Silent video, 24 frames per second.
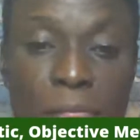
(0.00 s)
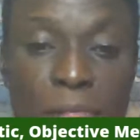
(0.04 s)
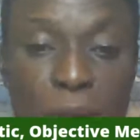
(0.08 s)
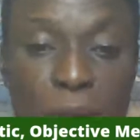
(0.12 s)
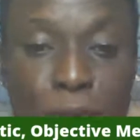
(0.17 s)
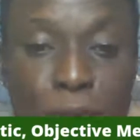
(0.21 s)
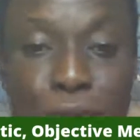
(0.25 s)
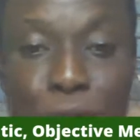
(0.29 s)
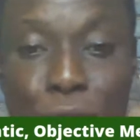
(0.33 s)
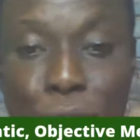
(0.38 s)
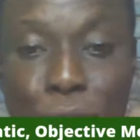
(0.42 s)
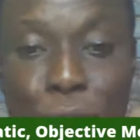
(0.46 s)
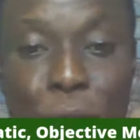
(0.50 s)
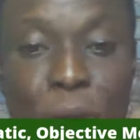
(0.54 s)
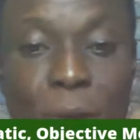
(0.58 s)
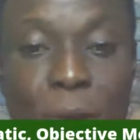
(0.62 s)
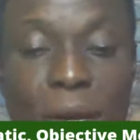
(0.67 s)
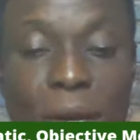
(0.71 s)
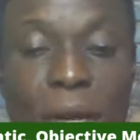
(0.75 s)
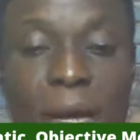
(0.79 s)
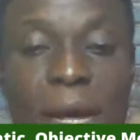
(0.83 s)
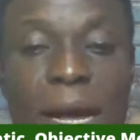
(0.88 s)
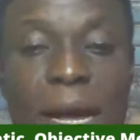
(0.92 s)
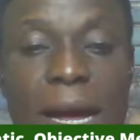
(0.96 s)
or so.
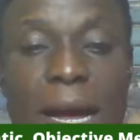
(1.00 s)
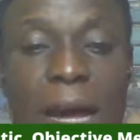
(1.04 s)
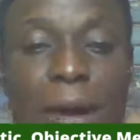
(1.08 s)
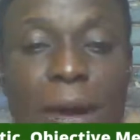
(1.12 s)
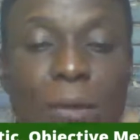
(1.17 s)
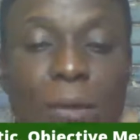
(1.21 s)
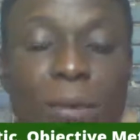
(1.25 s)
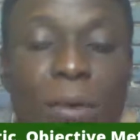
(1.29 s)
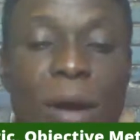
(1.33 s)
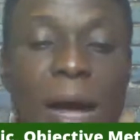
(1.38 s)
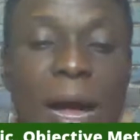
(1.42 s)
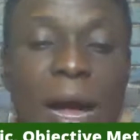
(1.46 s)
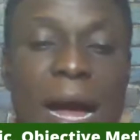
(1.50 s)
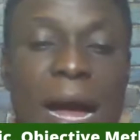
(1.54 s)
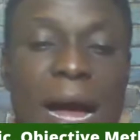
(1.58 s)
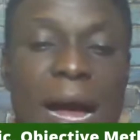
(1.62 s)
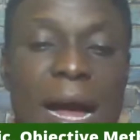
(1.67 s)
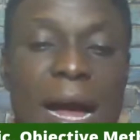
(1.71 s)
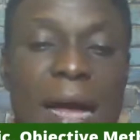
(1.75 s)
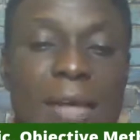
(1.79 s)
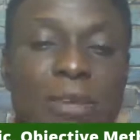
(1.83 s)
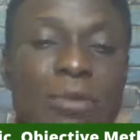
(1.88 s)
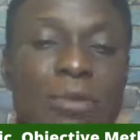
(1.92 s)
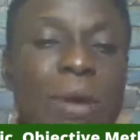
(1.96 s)
Uh,
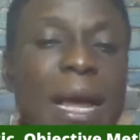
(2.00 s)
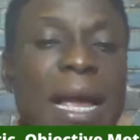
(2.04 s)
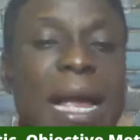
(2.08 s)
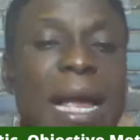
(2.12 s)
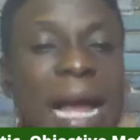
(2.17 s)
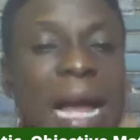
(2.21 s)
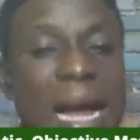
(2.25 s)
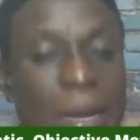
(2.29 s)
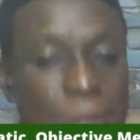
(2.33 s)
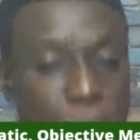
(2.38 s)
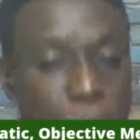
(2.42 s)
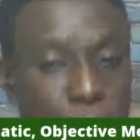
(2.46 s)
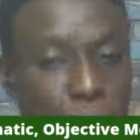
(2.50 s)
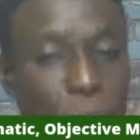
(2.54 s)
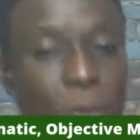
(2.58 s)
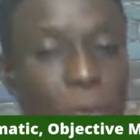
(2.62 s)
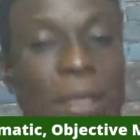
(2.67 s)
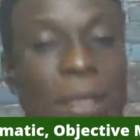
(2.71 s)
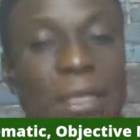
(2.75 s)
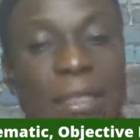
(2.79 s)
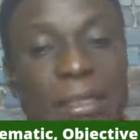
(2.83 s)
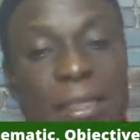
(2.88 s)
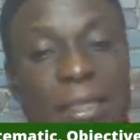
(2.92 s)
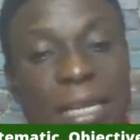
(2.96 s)
how do I capture what
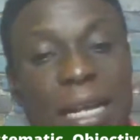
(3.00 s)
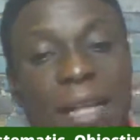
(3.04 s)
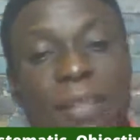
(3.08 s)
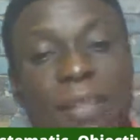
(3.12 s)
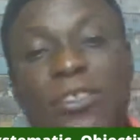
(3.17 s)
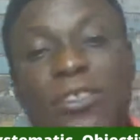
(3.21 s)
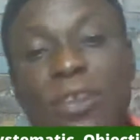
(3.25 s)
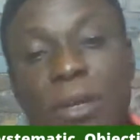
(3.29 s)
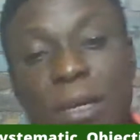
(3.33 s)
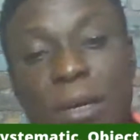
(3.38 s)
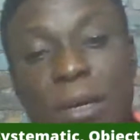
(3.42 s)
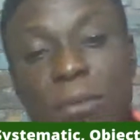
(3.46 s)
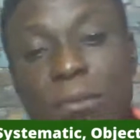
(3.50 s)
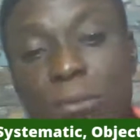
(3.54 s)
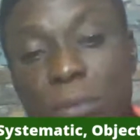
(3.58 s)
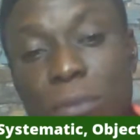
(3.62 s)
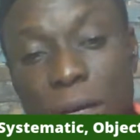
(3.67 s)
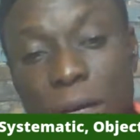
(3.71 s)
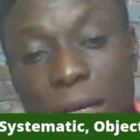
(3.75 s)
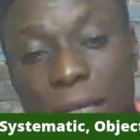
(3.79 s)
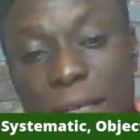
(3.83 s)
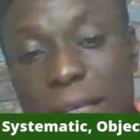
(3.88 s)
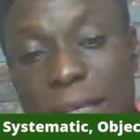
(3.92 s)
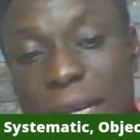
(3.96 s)
he sells on
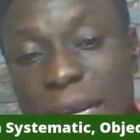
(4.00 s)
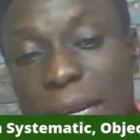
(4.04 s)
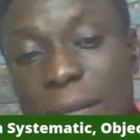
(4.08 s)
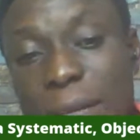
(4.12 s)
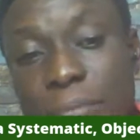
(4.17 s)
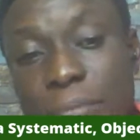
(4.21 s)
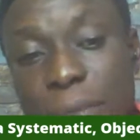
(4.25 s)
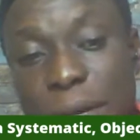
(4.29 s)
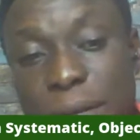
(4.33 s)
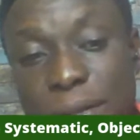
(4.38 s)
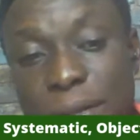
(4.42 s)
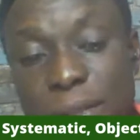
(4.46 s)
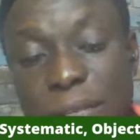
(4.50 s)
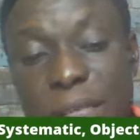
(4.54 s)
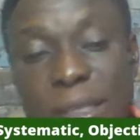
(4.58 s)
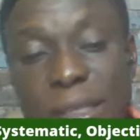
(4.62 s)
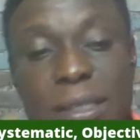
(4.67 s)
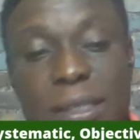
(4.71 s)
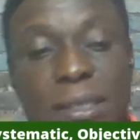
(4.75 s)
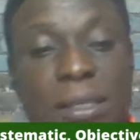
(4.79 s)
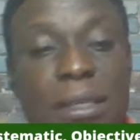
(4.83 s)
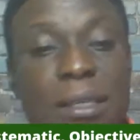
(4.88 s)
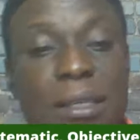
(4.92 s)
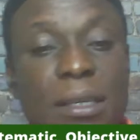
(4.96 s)
a daily
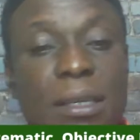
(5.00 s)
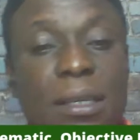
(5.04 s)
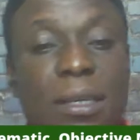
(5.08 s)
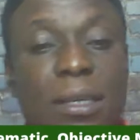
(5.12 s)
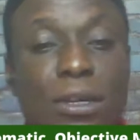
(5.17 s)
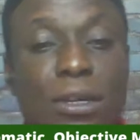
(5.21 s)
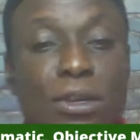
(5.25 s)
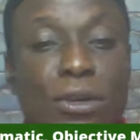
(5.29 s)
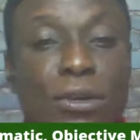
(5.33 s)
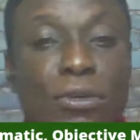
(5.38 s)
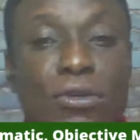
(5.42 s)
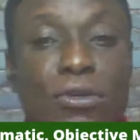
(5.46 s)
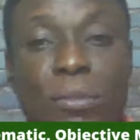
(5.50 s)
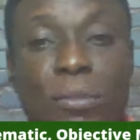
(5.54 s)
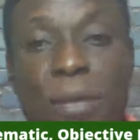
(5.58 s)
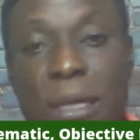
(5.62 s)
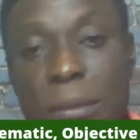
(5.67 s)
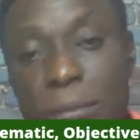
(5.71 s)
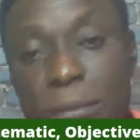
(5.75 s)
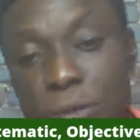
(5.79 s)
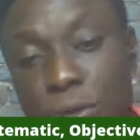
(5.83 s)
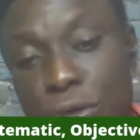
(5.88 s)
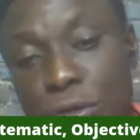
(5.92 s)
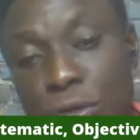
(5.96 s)
basis? To be
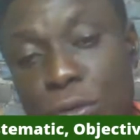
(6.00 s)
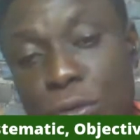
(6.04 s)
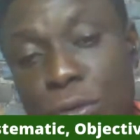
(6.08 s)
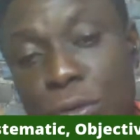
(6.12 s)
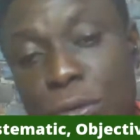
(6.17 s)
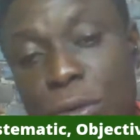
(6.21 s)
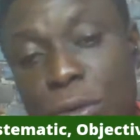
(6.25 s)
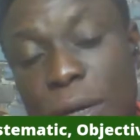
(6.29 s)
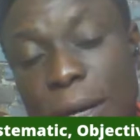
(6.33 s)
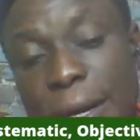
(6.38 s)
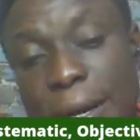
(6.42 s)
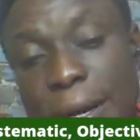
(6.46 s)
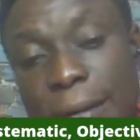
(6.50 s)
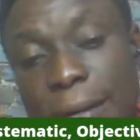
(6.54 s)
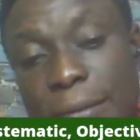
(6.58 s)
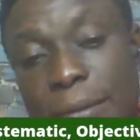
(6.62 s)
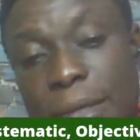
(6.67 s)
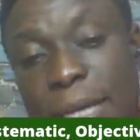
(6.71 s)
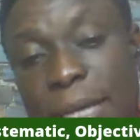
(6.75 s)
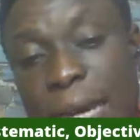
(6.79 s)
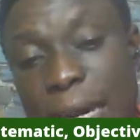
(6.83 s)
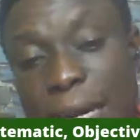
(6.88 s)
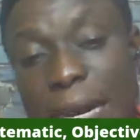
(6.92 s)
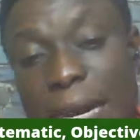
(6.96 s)
able to
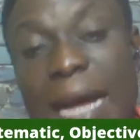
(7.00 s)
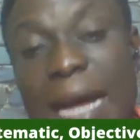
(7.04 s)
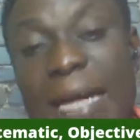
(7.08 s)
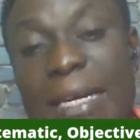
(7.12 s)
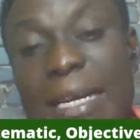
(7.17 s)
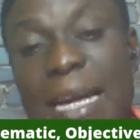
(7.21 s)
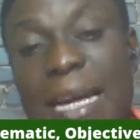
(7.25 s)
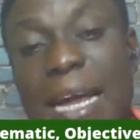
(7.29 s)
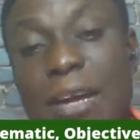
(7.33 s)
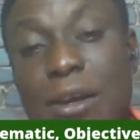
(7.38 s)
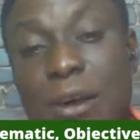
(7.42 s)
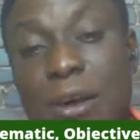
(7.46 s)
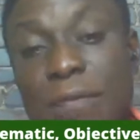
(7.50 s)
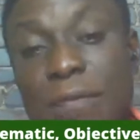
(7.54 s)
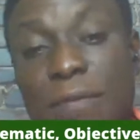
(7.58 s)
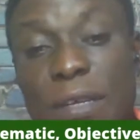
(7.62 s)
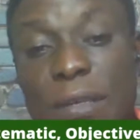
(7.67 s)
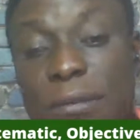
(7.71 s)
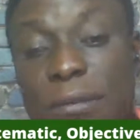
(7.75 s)
that at the end of